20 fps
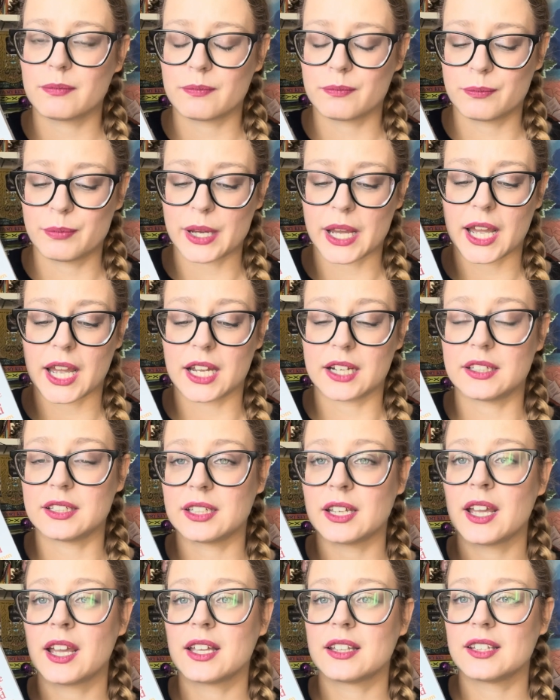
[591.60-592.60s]
but
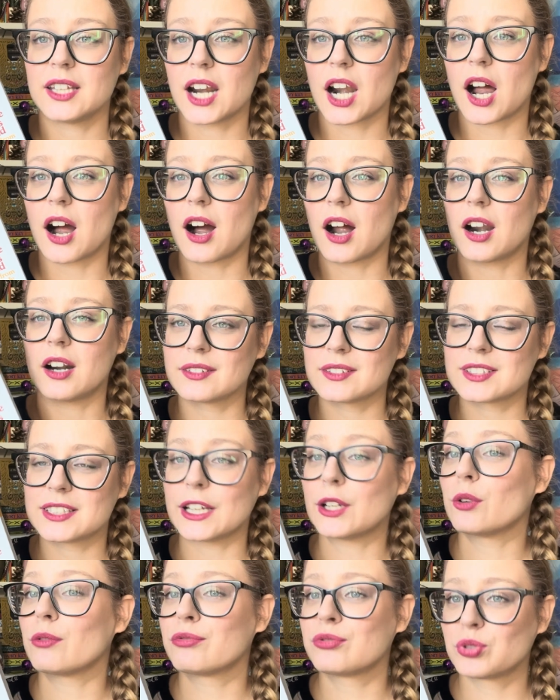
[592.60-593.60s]
there are a set
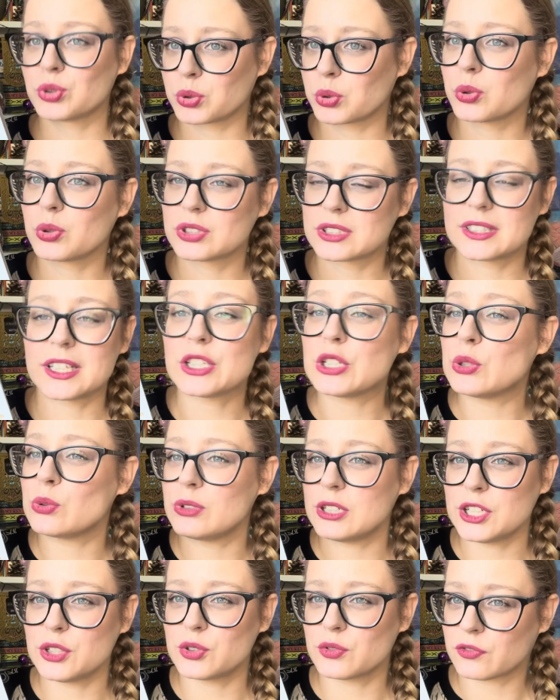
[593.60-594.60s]
of rules that you
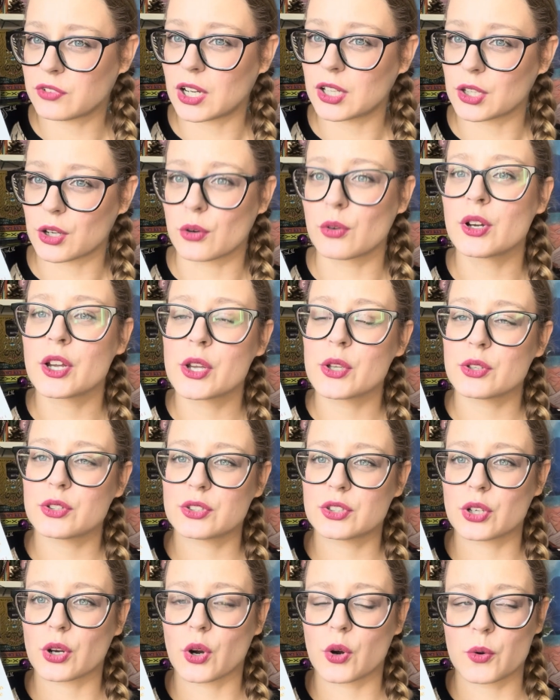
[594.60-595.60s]
need to follow.
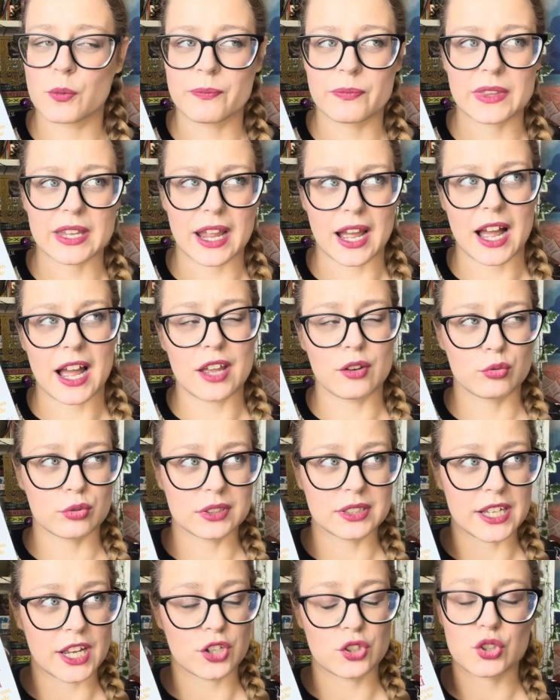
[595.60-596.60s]
So I
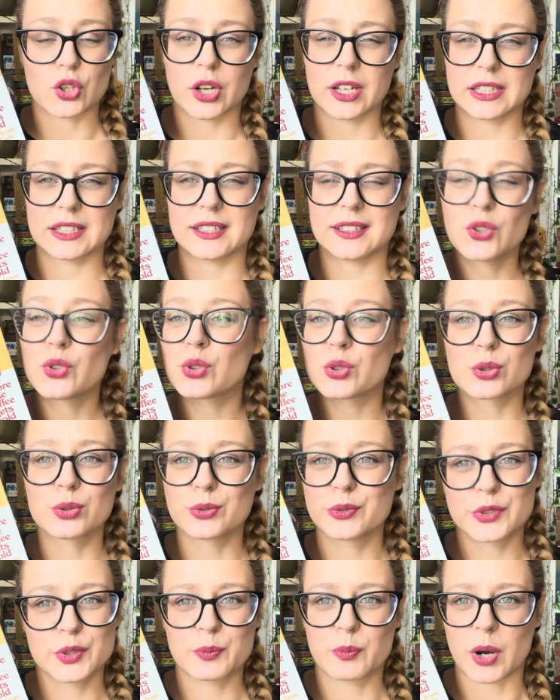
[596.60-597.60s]
really enjoyed the
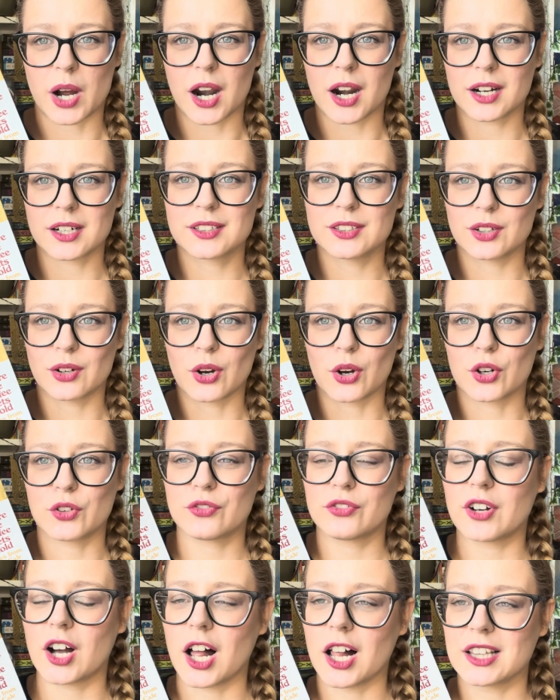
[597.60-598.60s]
rules part of
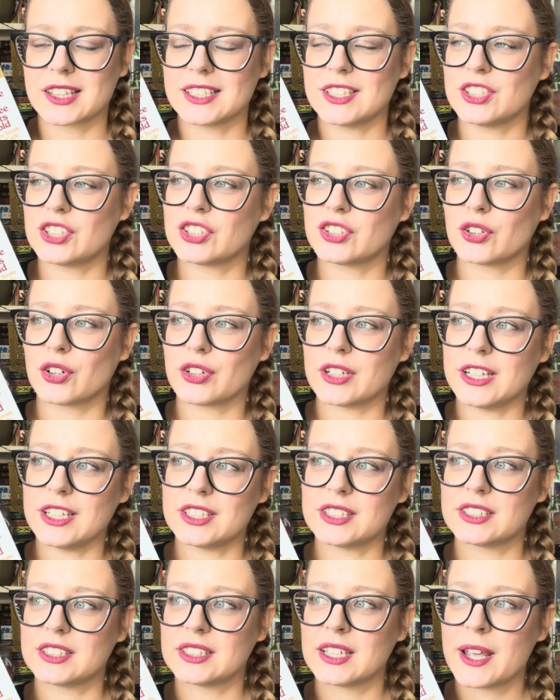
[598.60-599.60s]
all these
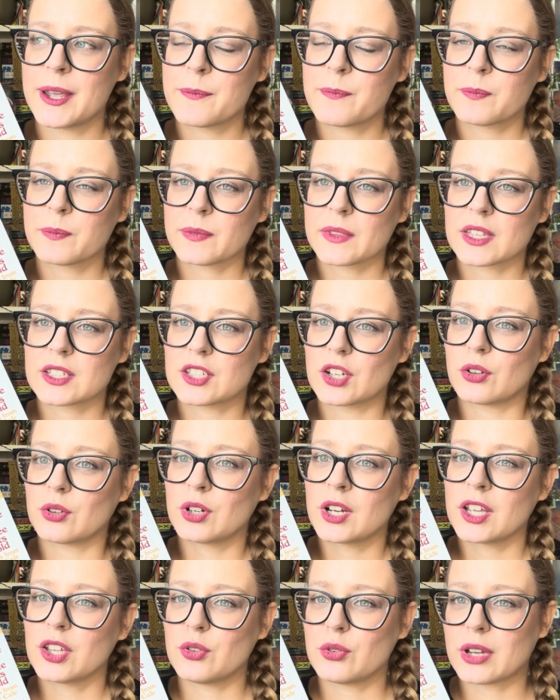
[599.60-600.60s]
stories. So
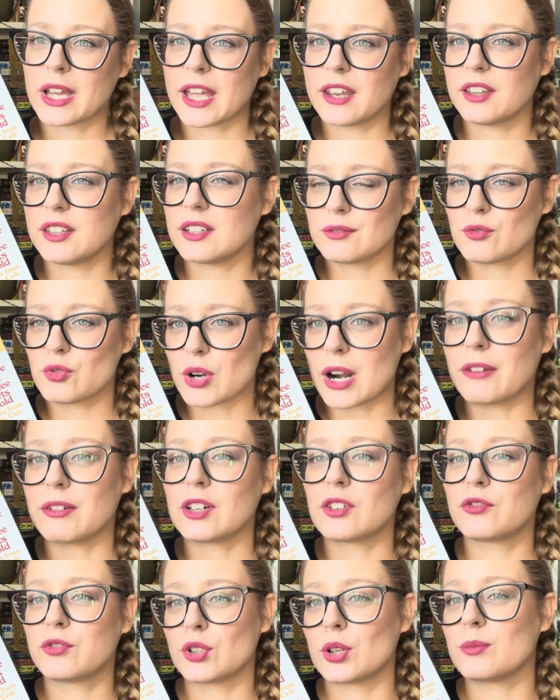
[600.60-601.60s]
you can travel
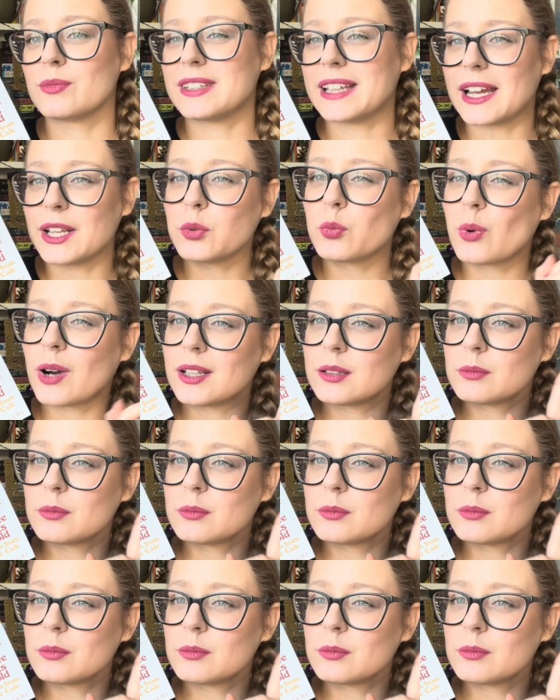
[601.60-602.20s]
from that one